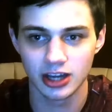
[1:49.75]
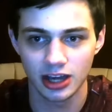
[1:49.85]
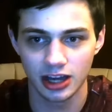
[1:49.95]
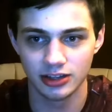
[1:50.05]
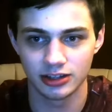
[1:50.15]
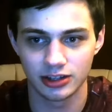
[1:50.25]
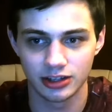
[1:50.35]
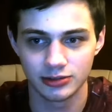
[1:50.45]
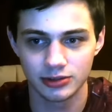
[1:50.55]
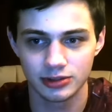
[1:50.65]
and
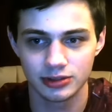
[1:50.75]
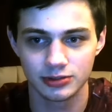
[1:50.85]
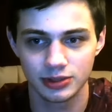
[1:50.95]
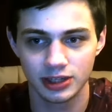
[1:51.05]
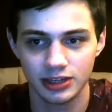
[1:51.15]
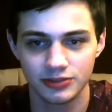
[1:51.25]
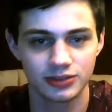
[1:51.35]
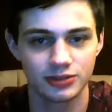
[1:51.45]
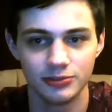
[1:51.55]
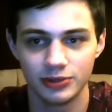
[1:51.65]
they're coming
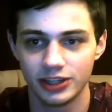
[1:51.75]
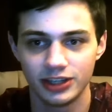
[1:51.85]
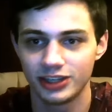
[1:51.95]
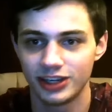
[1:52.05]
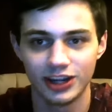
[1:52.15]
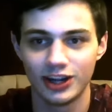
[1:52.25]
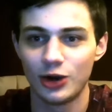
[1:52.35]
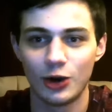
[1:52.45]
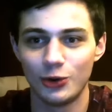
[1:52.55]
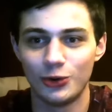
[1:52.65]
after me.
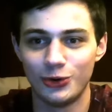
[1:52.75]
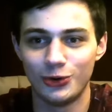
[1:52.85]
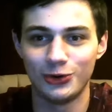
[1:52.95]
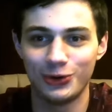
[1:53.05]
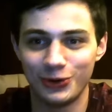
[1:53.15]
Oh!